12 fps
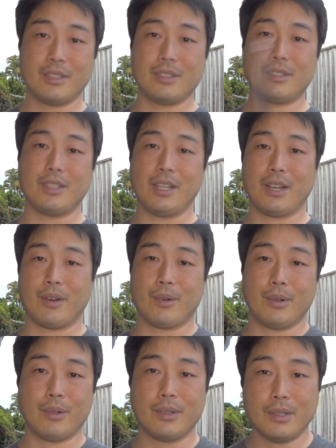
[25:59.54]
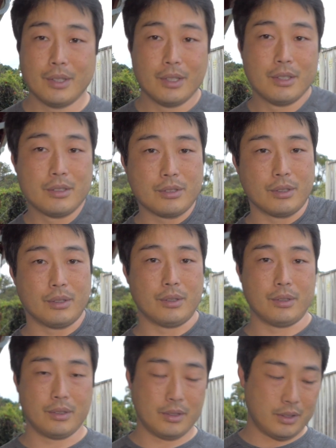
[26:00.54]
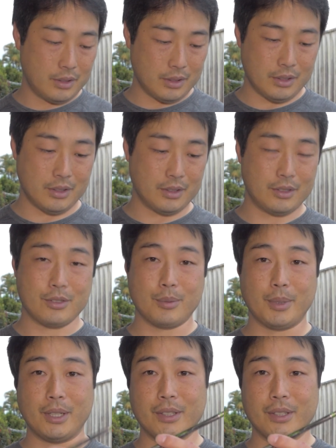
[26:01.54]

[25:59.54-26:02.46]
is the arrow. So this is my